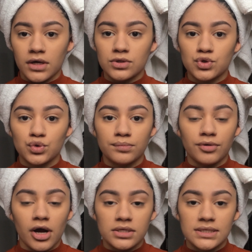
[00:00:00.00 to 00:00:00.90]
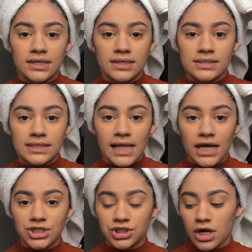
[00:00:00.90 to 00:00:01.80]
on to bronzing
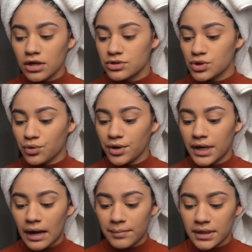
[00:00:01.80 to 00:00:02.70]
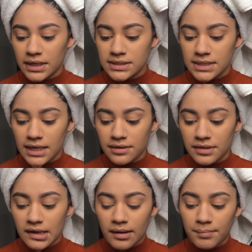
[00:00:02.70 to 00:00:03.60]
slash contouring, I'm gonna take
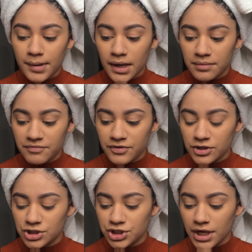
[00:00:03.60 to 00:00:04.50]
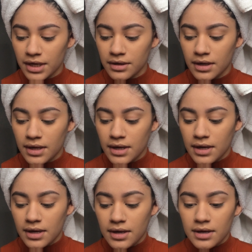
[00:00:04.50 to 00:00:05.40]
the bottom first shade
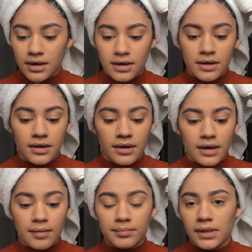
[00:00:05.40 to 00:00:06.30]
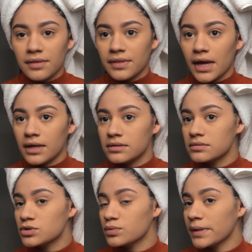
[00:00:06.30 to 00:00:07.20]
and blend that
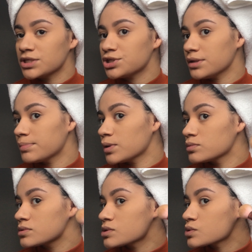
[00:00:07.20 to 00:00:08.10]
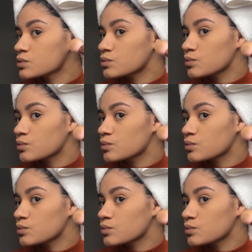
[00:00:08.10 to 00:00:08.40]
into my cheekbones.